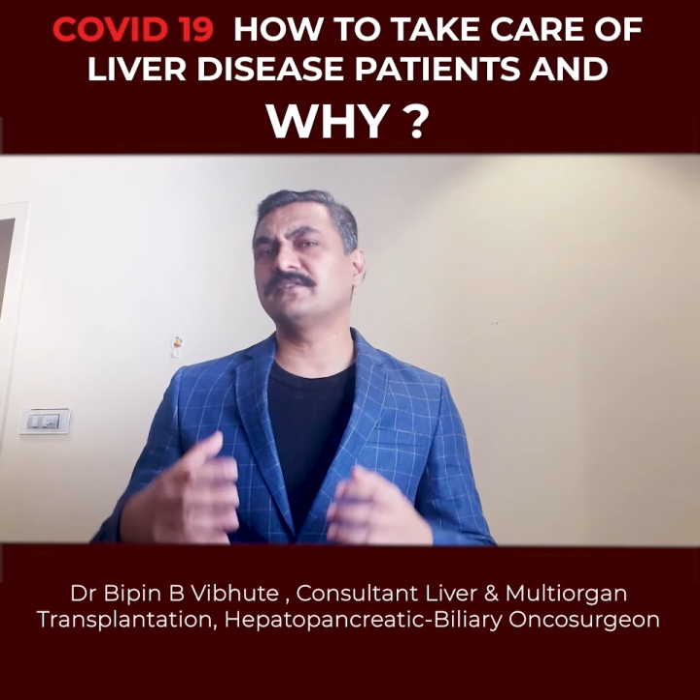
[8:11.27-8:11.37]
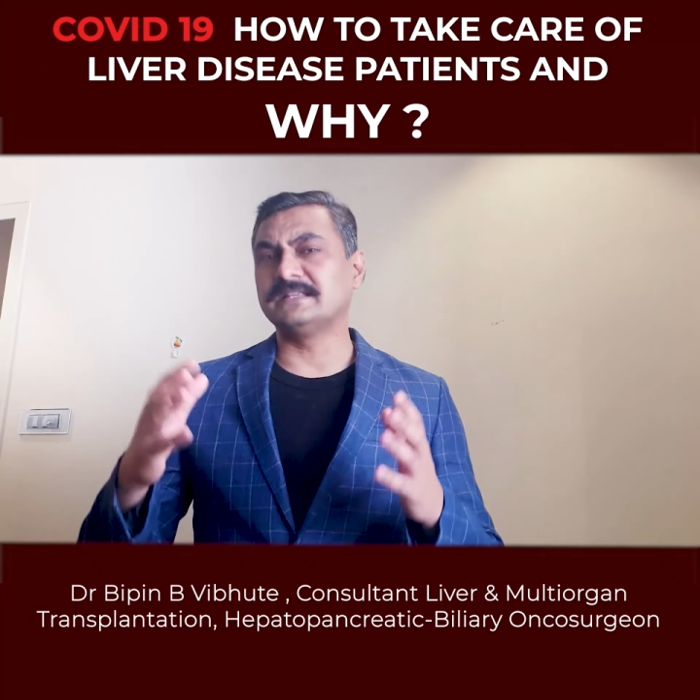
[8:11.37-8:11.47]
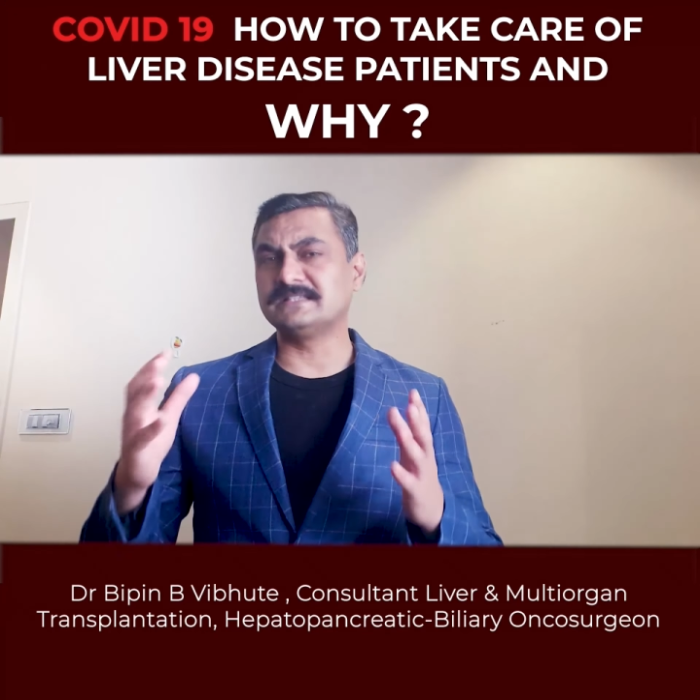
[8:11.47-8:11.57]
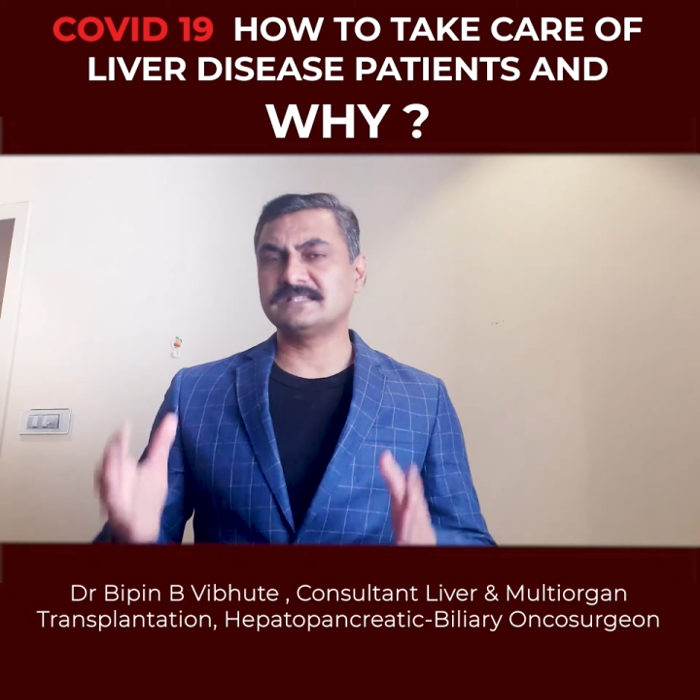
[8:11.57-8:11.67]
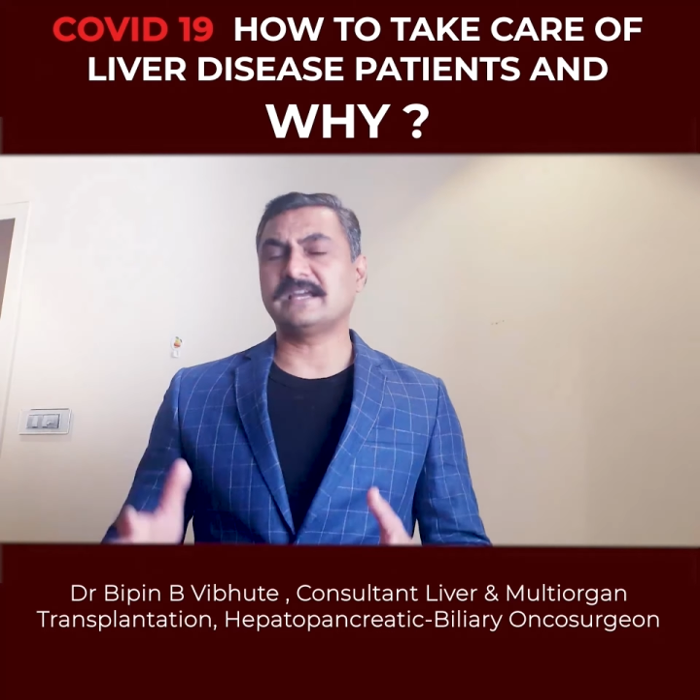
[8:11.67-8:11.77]

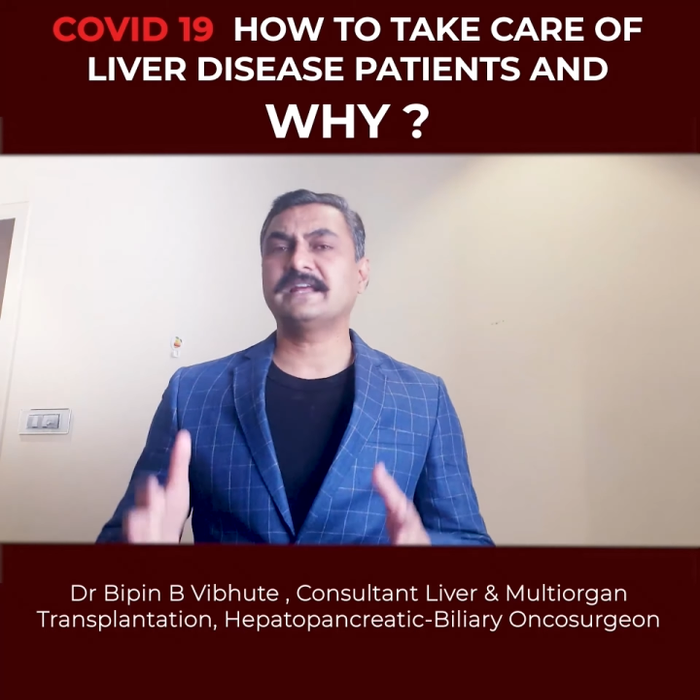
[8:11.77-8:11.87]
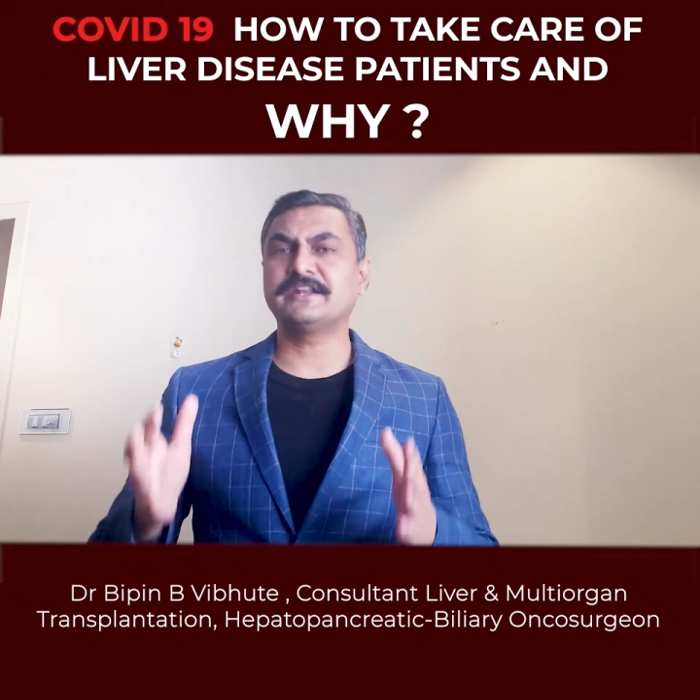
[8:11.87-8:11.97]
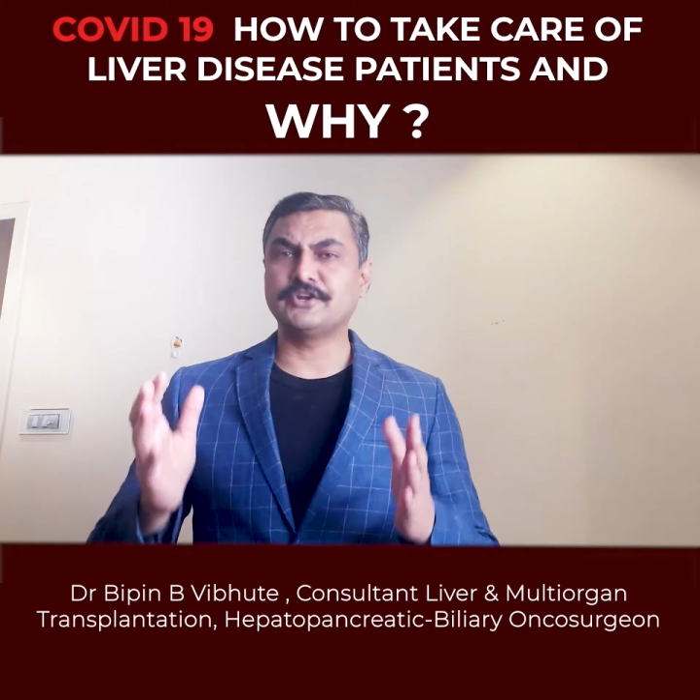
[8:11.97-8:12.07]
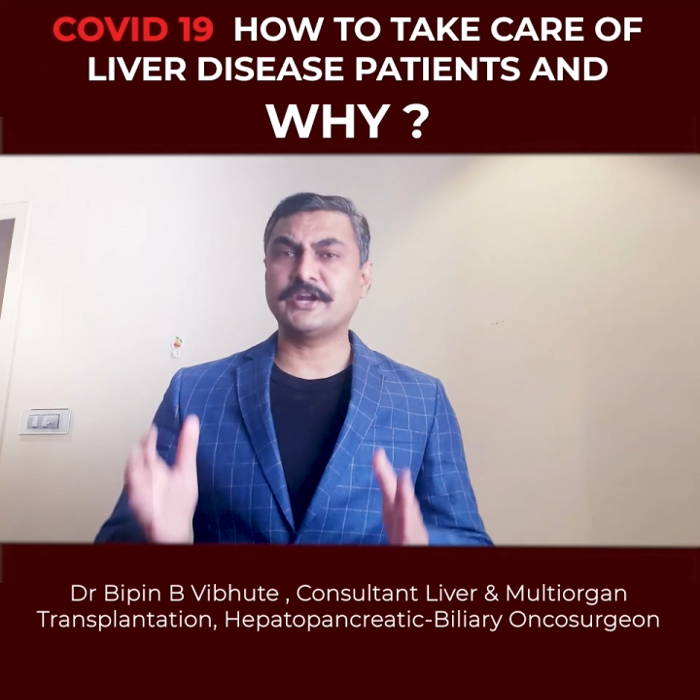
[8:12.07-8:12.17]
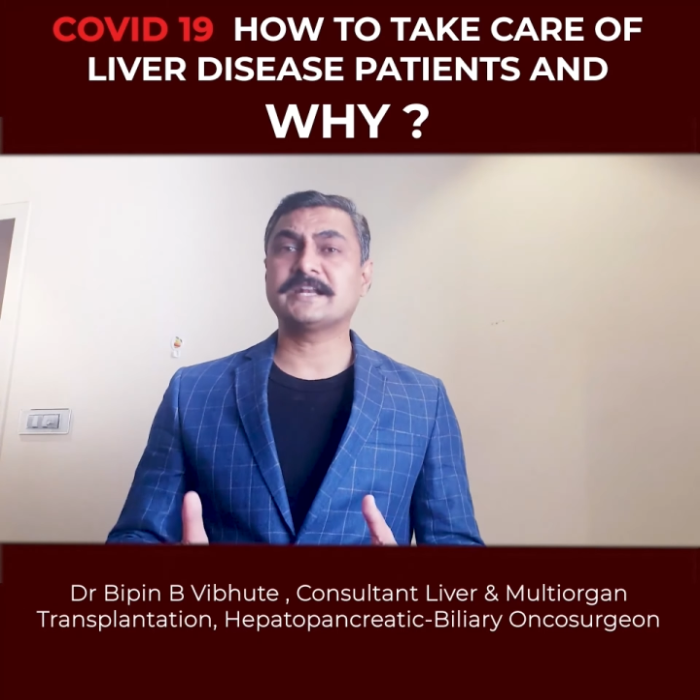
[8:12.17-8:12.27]
in China and
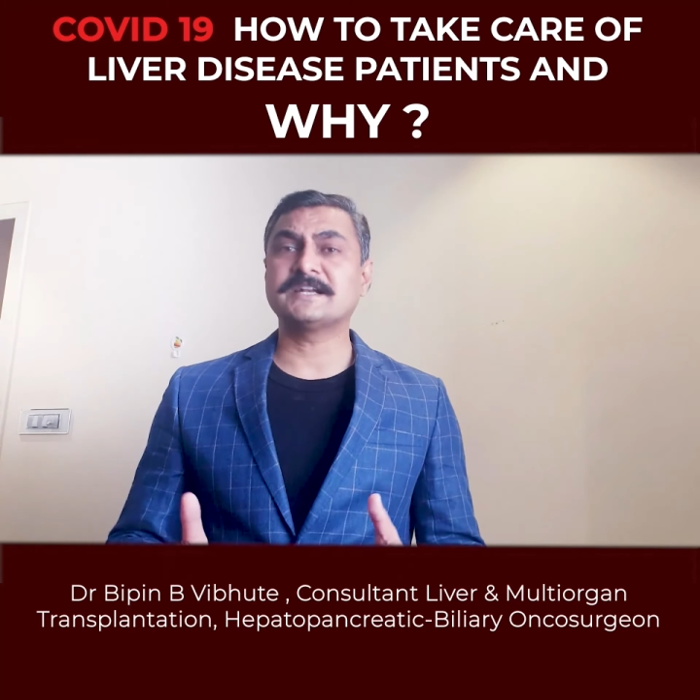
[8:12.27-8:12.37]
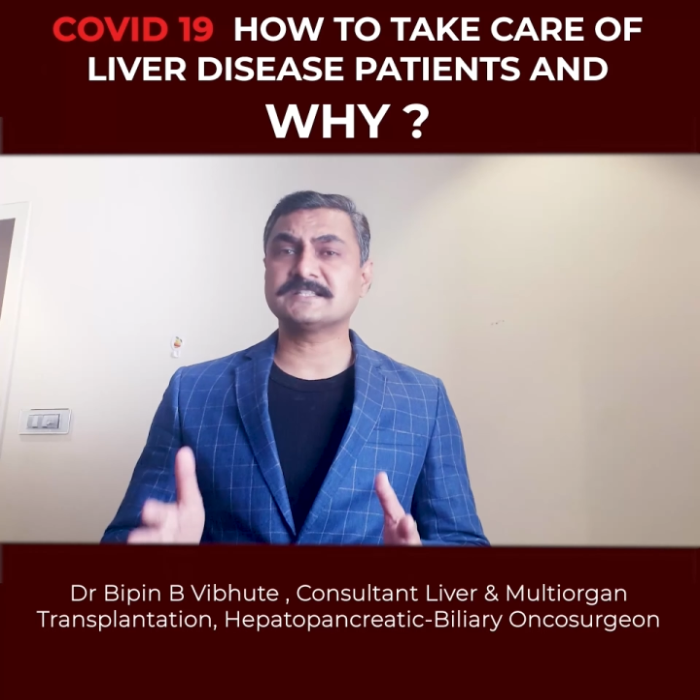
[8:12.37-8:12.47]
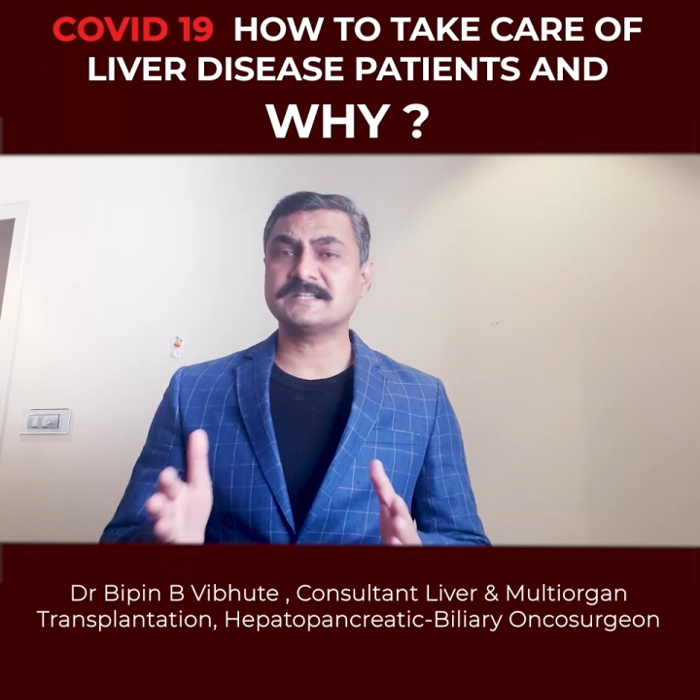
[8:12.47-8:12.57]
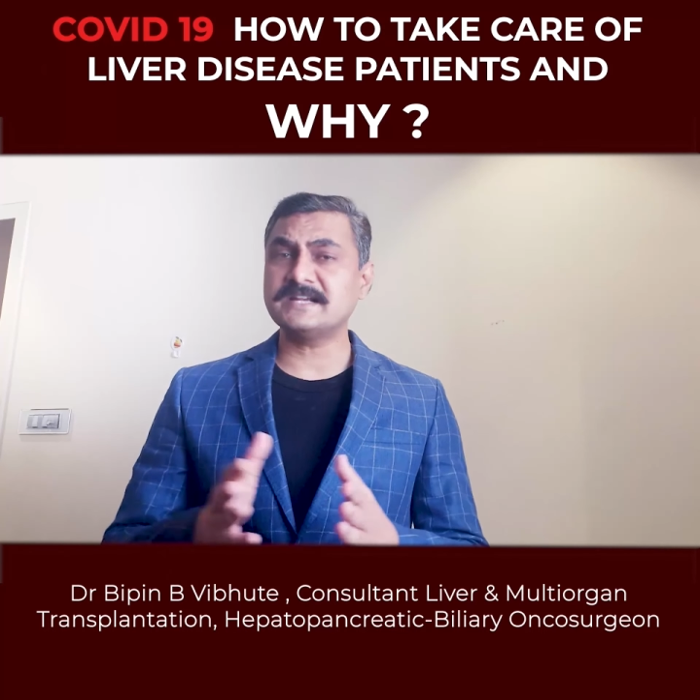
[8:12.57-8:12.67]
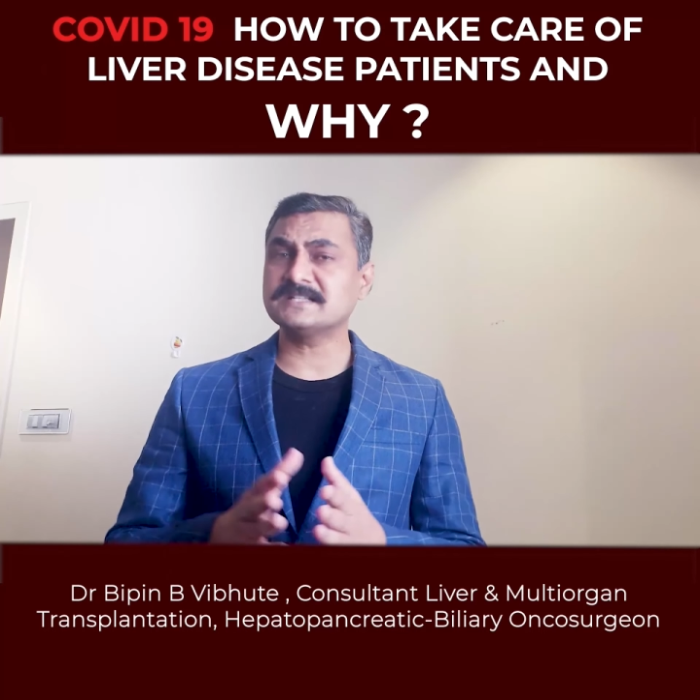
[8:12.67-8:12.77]
United
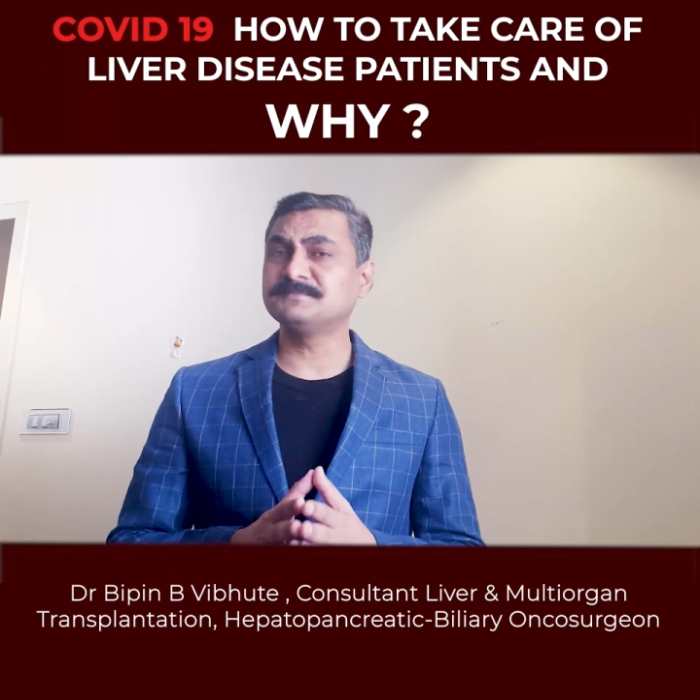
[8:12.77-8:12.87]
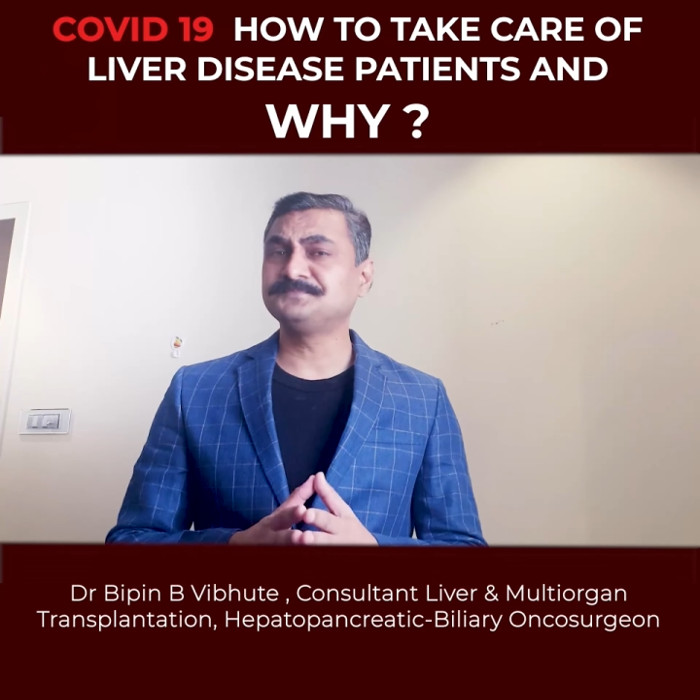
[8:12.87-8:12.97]
States,